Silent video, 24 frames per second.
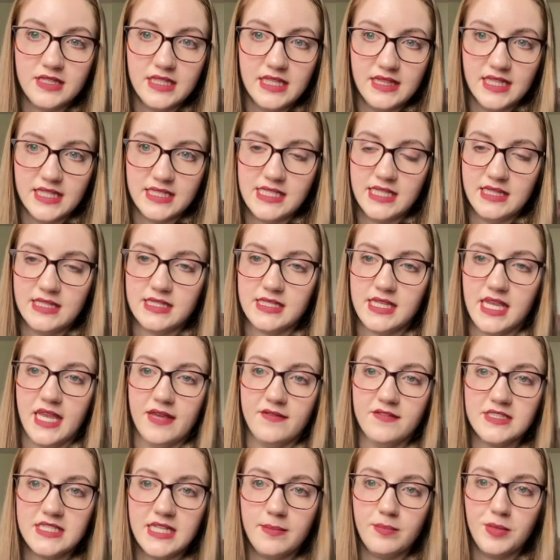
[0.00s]
that's in this
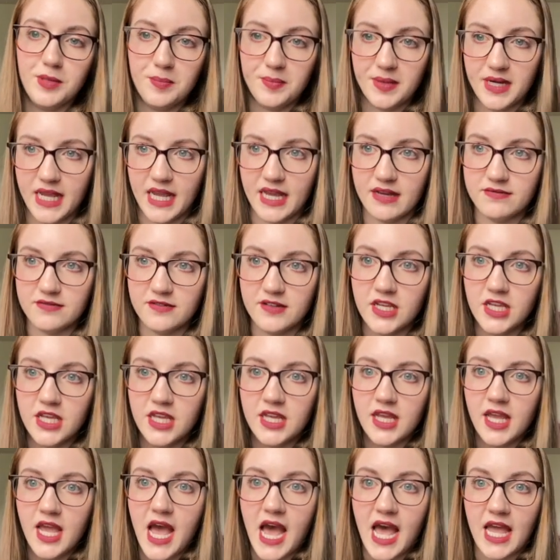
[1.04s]
Canva template, but
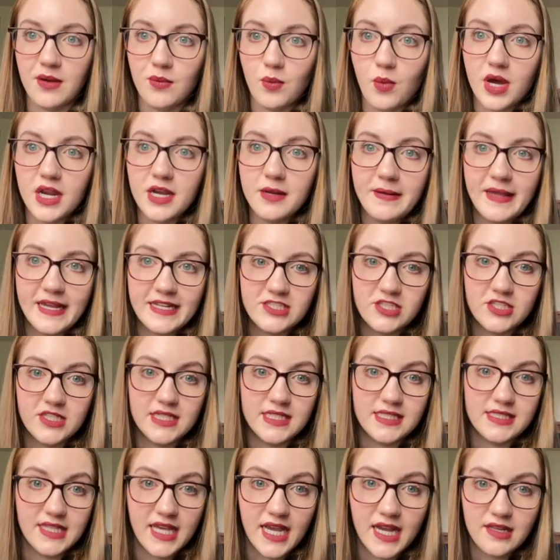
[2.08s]
I want to match it
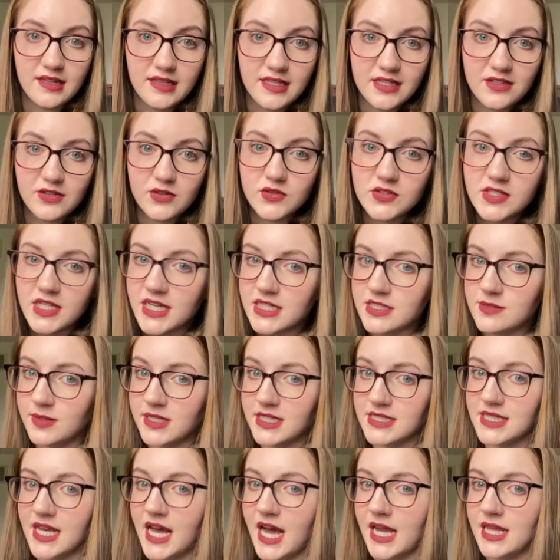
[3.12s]
exactly in Google Docs because
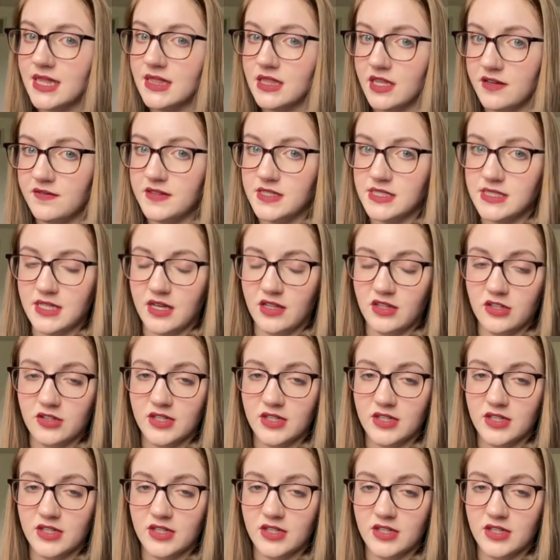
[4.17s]
I love this color.